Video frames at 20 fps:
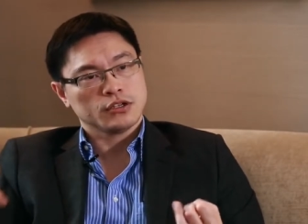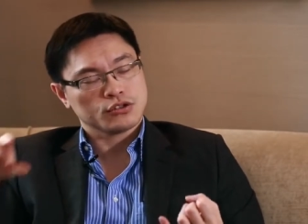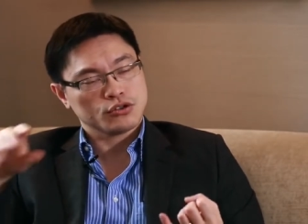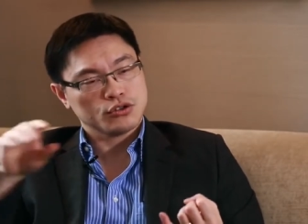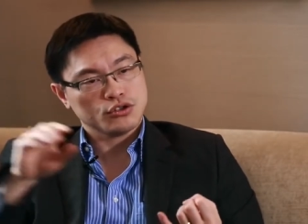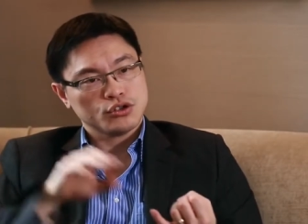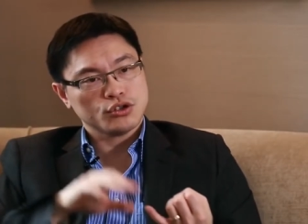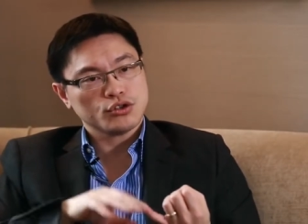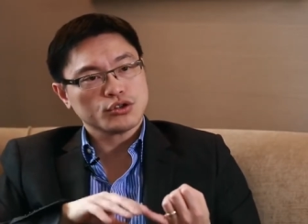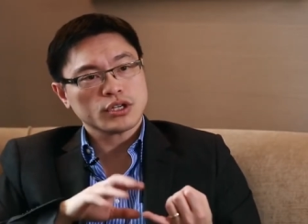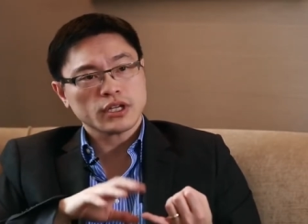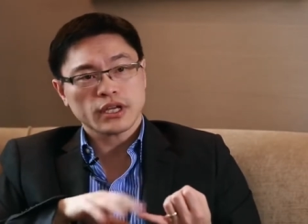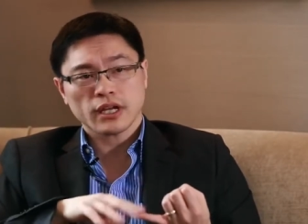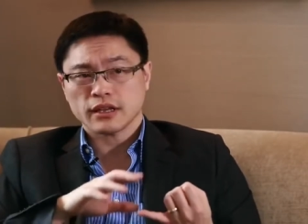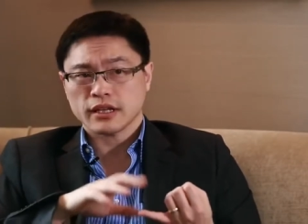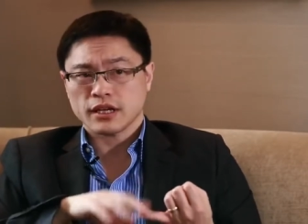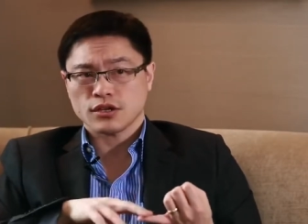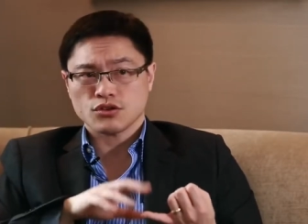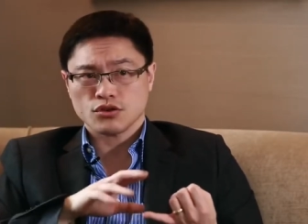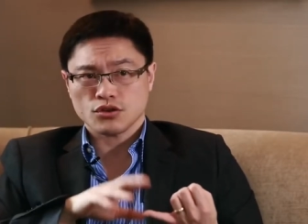So you can
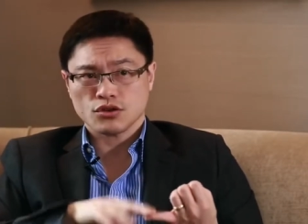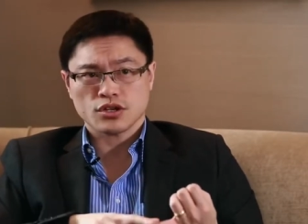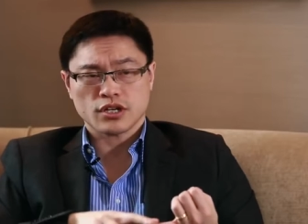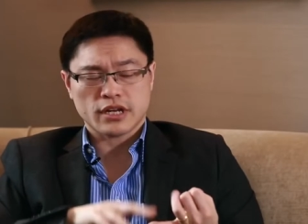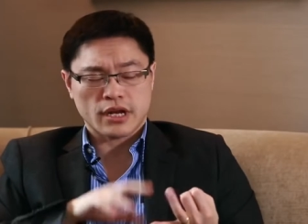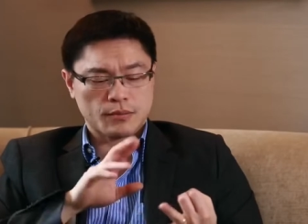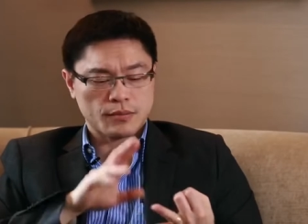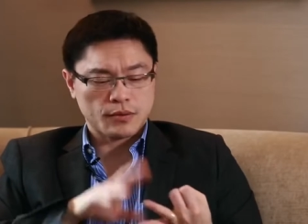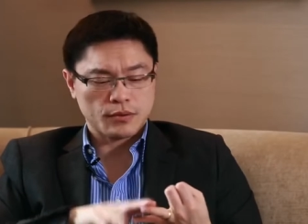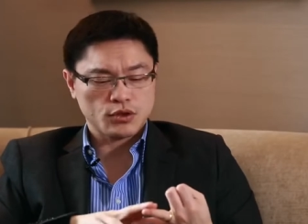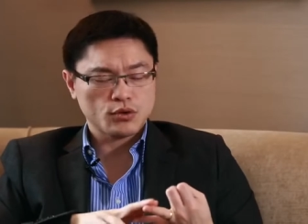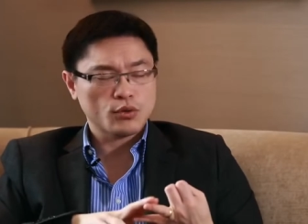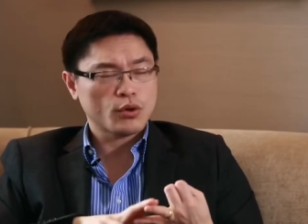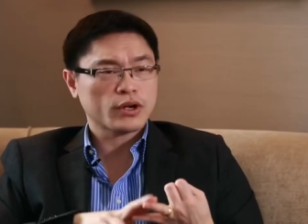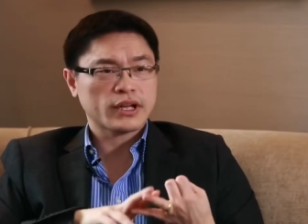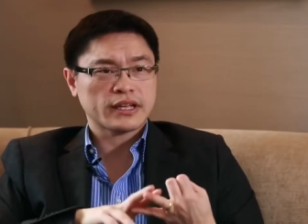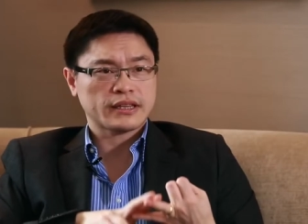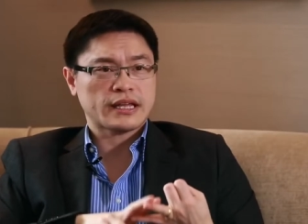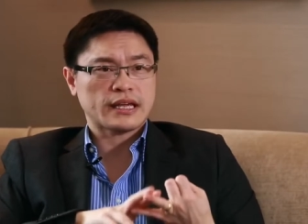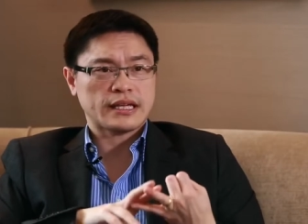get that sugar down, but you
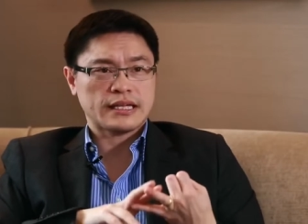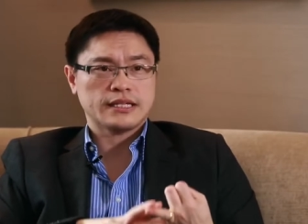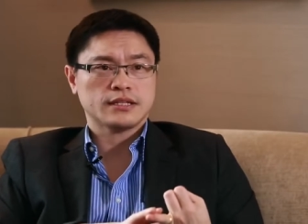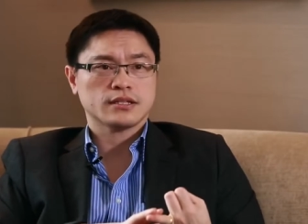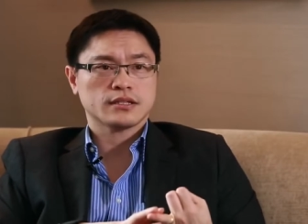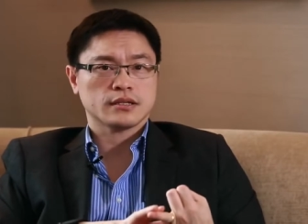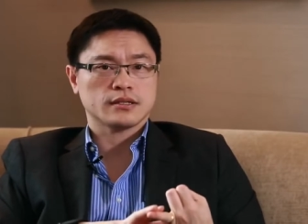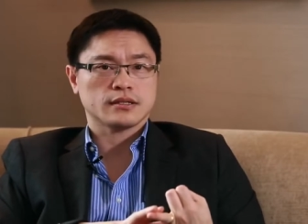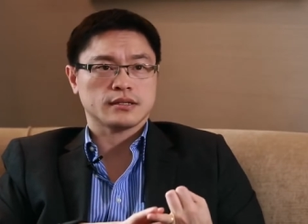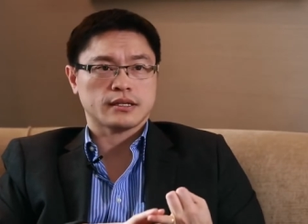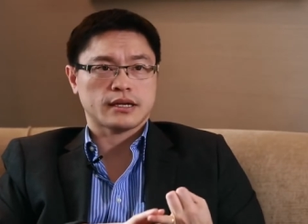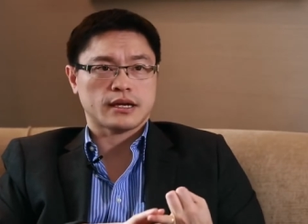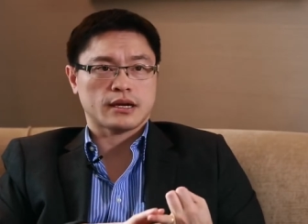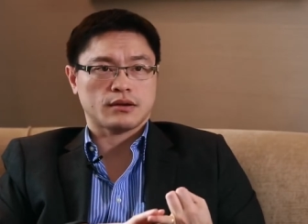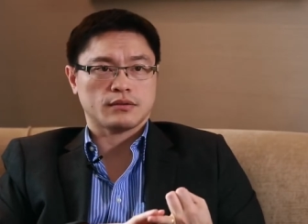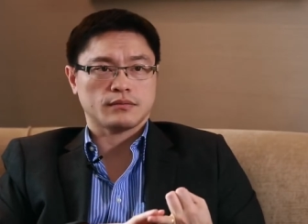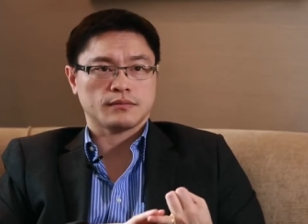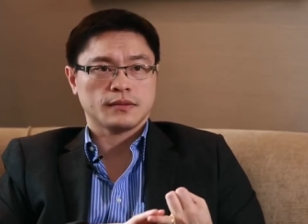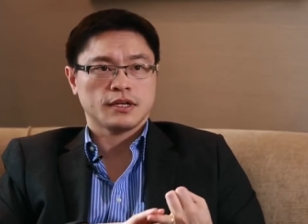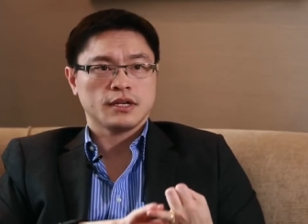won't get that insulin
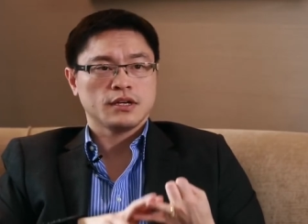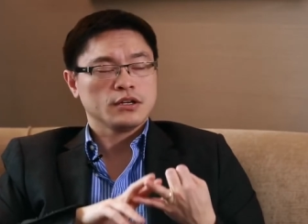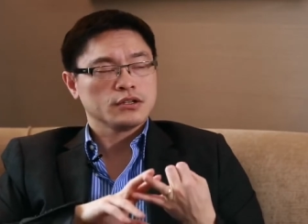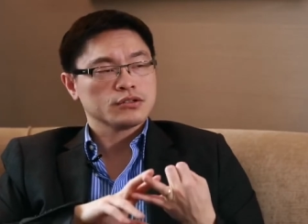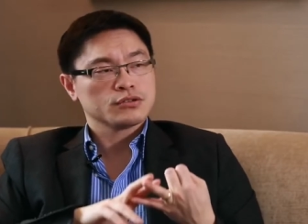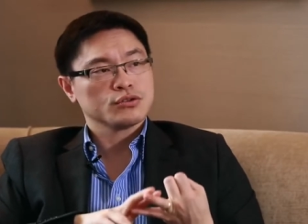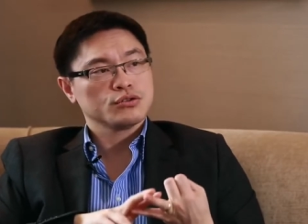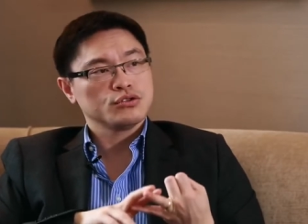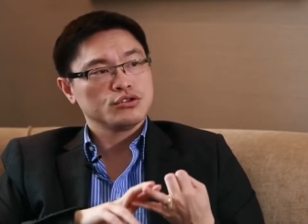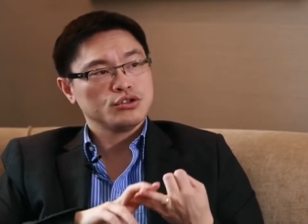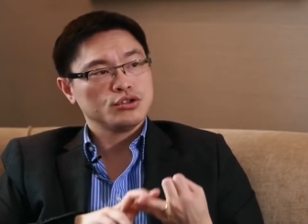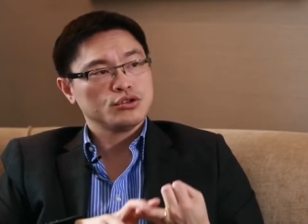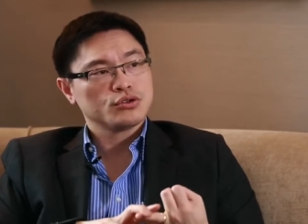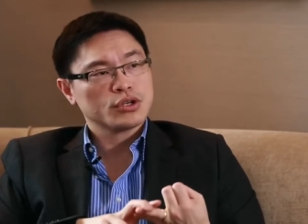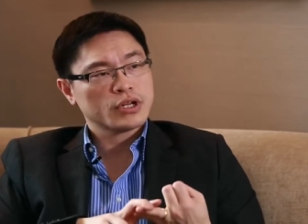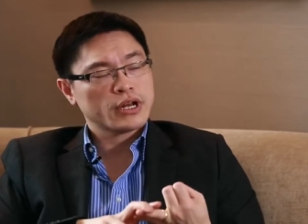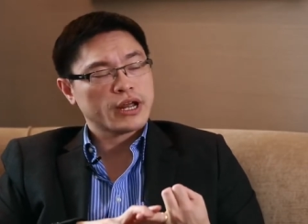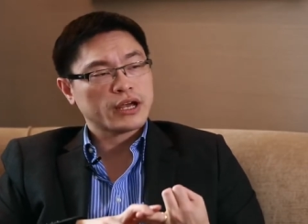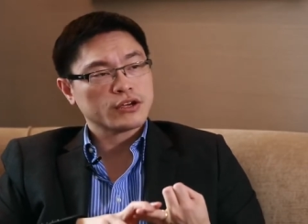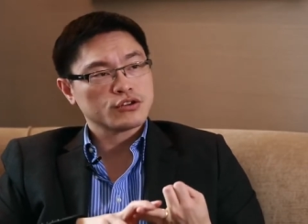down. So you can